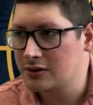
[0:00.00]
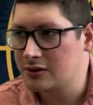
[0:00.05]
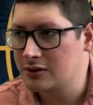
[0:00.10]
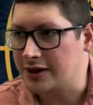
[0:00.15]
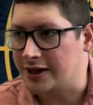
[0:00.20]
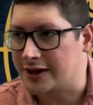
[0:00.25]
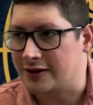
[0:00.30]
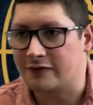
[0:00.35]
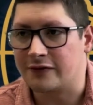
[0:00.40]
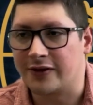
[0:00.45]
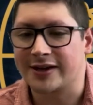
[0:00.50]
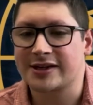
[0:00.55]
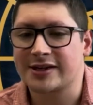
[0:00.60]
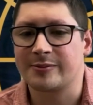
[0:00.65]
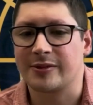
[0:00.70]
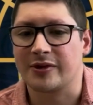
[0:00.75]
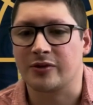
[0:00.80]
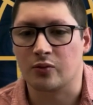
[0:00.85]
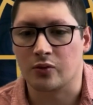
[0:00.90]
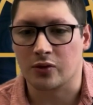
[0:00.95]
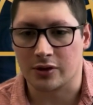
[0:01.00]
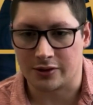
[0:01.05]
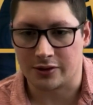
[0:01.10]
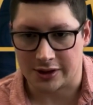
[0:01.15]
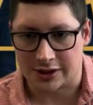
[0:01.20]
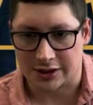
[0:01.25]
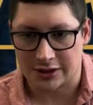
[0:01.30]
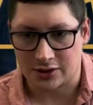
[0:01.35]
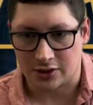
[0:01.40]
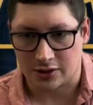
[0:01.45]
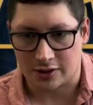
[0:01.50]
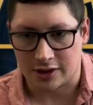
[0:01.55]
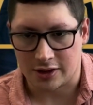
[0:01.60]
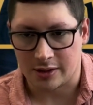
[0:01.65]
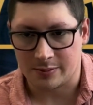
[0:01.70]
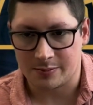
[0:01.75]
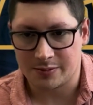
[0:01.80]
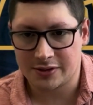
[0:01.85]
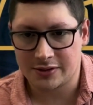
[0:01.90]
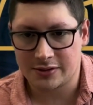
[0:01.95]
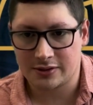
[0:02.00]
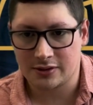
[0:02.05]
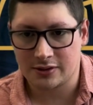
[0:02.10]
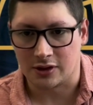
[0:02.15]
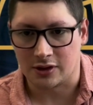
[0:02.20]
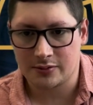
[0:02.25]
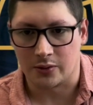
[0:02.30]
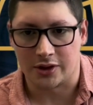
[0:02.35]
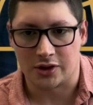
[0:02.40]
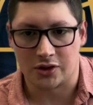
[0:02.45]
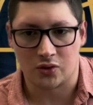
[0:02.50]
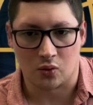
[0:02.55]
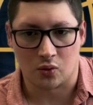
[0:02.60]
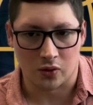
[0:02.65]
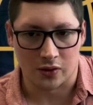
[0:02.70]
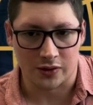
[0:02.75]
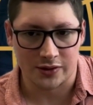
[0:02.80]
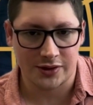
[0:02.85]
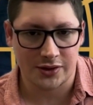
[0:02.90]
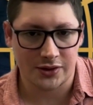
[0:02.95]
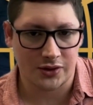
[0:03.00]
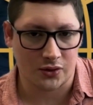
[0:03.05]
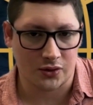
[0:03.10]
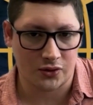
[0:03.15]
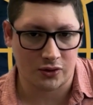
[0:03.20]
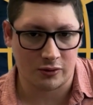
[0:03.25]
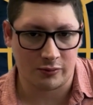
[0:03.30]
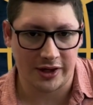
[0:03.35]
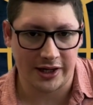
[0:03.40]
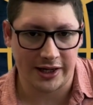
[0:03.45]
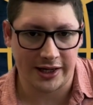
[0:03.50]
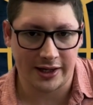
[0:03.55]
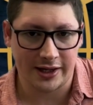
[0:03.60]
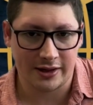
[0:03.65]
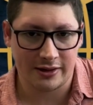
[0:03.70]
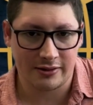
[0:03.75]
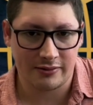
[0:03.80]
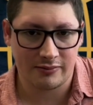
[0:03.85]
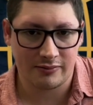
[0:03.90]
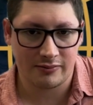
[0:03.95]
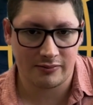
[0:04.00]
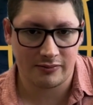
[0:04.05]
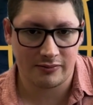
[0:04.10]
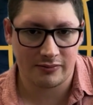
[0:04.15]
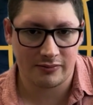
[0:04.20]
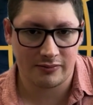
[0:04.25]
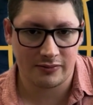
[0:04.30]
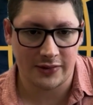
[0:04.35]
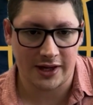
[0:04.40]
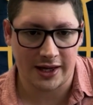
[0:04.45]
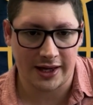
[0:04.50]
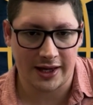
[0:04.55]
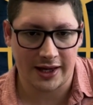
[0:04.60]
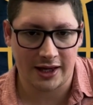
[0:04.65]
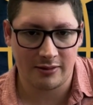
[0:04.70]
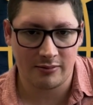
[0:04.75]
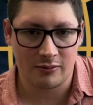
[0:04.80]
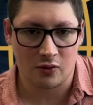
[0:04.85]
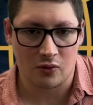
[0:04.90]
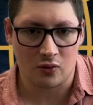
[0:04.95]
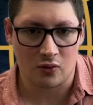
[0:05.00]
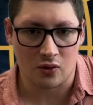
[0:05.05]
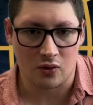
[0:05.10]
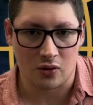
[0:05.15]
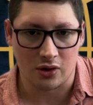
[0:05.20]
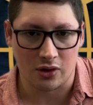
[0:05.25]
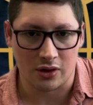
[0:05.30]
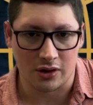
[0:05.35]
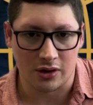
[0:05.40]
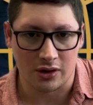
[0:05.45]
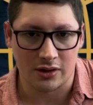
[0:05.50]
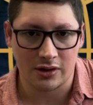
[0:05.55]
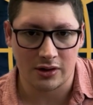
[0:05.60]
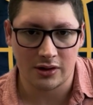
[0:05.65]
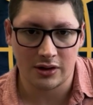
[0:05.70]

investment worthy startups going towards the social media aim, or